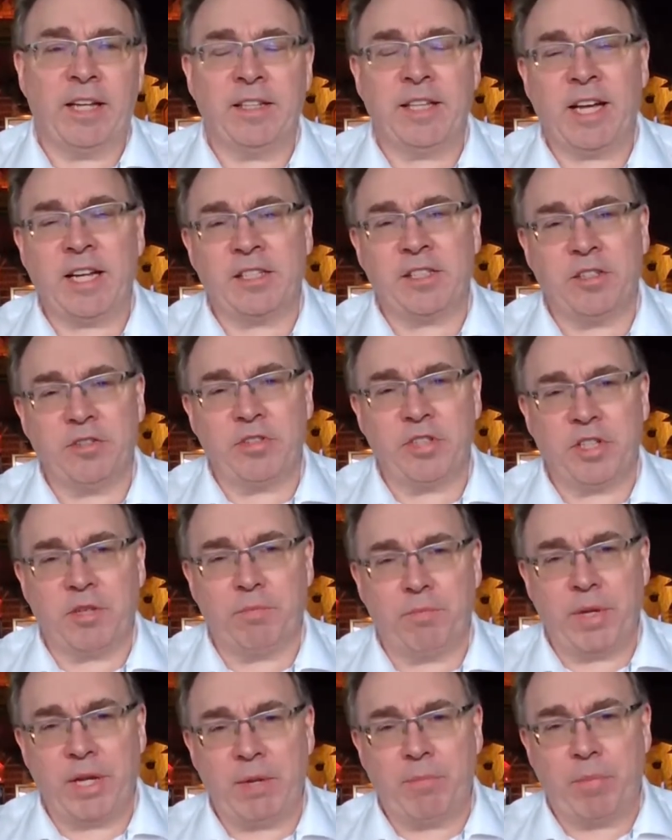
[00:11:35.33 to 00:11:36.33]
And that's
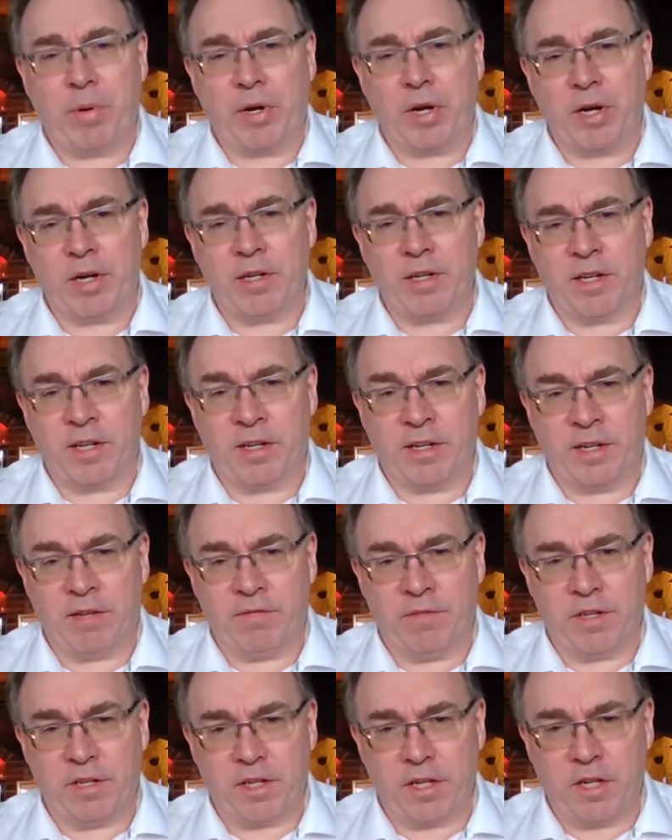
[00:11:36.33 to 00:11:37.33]
usually a big part
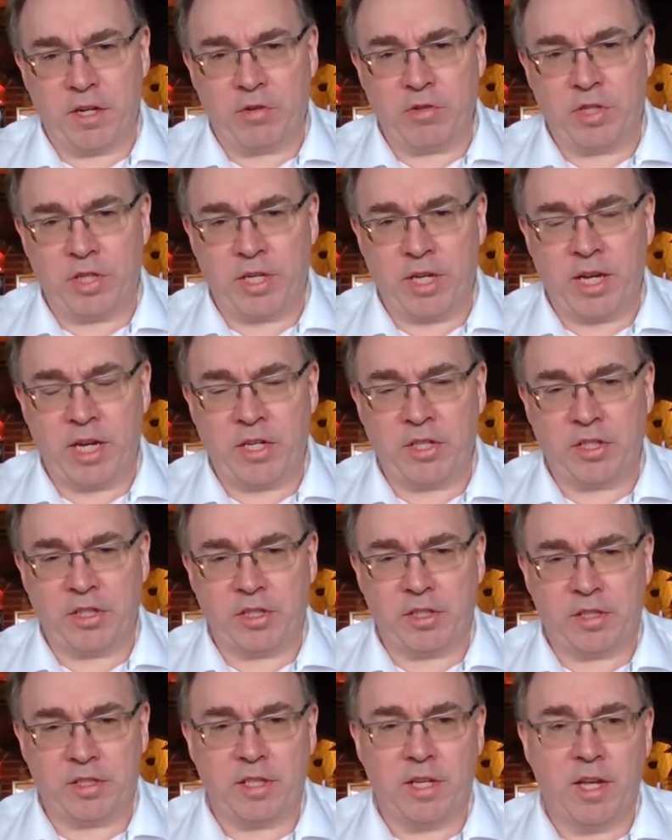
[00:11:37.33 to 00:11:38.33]
of the
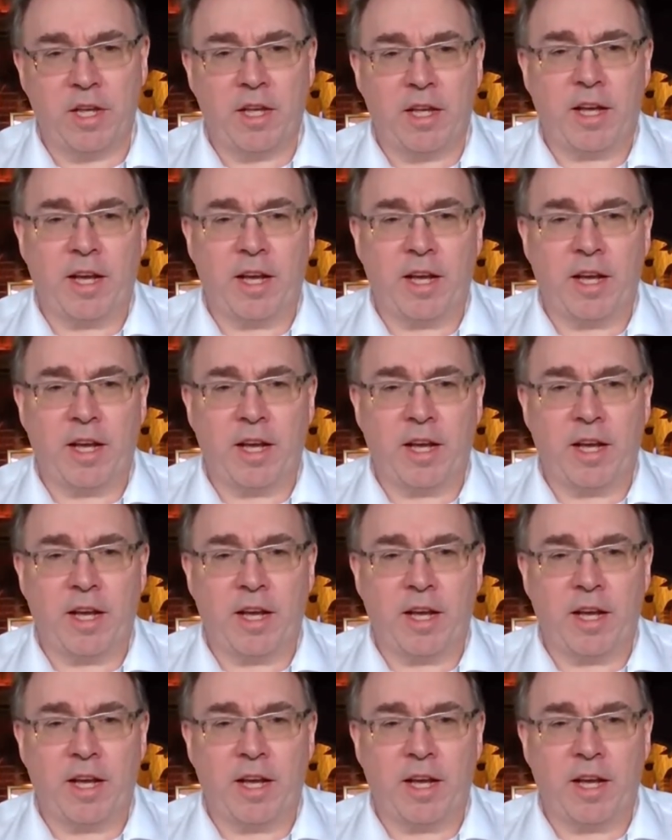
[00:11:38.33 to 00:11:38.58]
negotiations